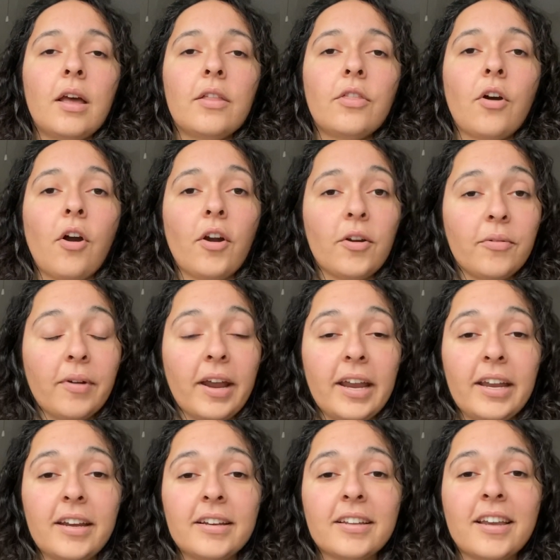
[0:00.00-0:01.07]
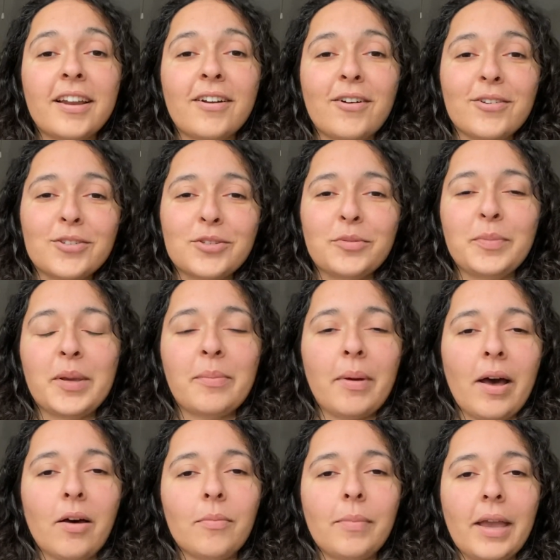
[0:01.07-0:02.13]
The heart rate can also be
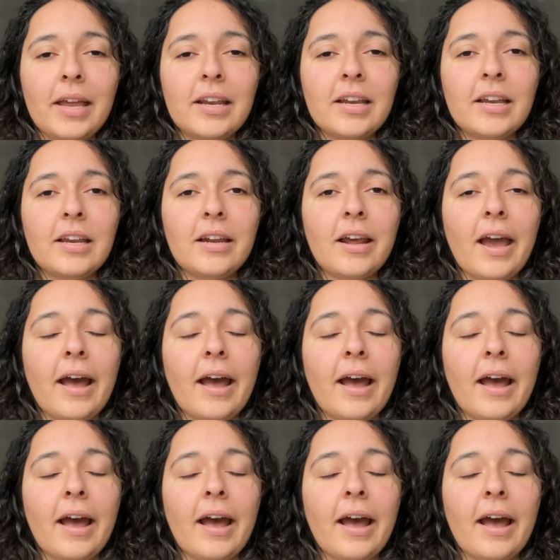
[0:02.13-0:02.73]
palpated